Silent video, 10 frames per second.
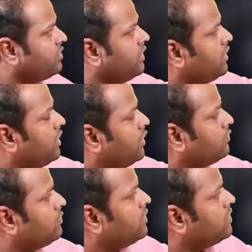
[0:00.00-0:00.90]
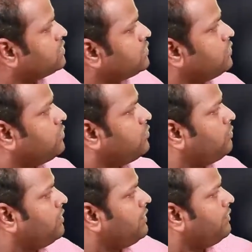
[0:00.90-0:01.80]
Now,
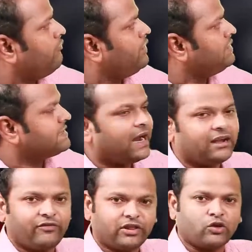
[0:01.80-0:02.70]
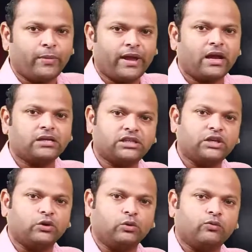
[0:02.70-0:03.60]
so we'll start with omega
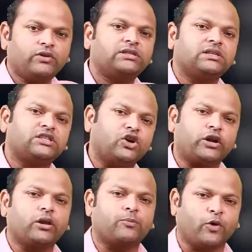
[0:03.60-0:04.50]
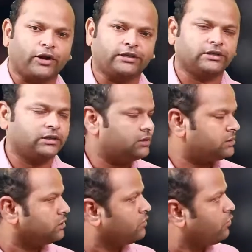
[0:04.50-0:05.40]
0, which is the starting point.
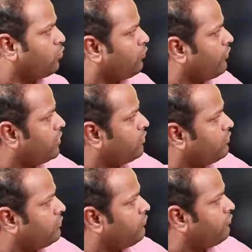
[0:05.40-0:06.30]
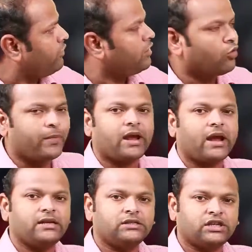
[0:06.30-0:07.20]
So when omega
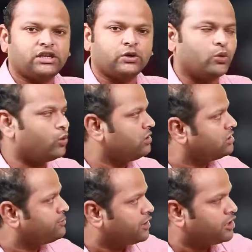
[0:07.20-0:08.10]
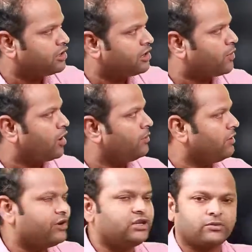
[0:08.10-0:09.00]
is 0 in this particular
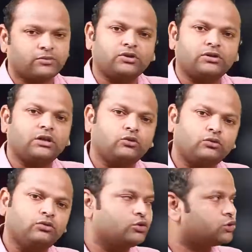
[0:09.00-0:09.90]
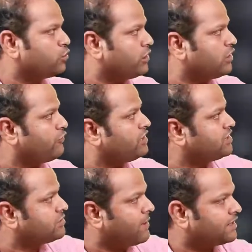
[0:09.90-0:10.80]
problem, when you substitute those two
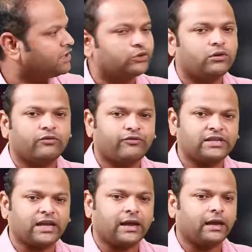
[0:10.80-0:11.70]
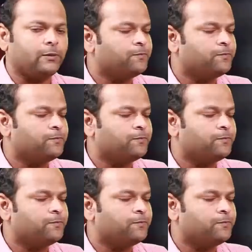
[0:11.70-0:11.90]
equations, magnitude and phase angle,